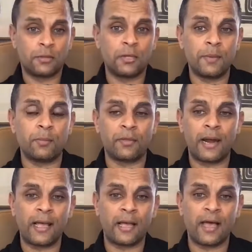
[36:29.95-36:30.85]
the people that
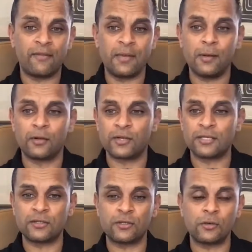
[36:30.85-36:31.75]
I have email
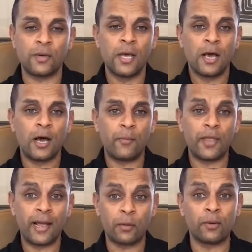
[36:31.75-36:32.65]
addresses to,
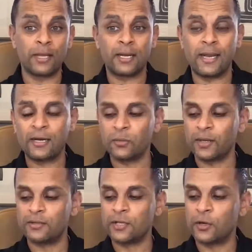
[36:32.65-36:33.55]
that I can really connect
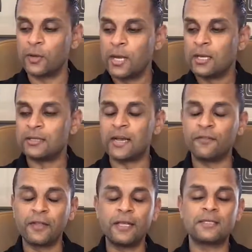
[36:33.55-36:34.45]
with. So
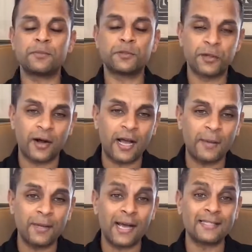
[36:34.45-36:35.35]
definitely
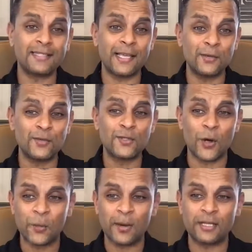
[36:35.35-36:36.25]
subscribe. Guys, thank you
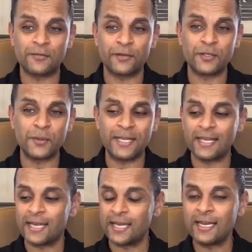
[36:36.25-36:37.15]
so much for tuning
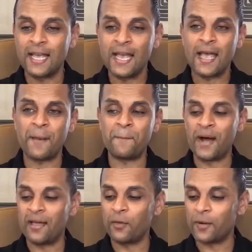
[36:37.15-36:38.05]
in. And
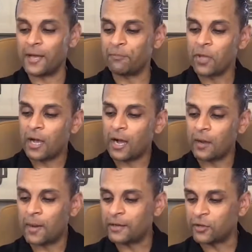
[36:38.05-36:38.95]
by the way,
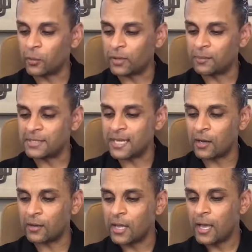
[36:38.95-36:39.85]
I don't want to miss
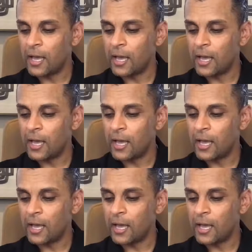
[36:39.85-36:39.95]
out.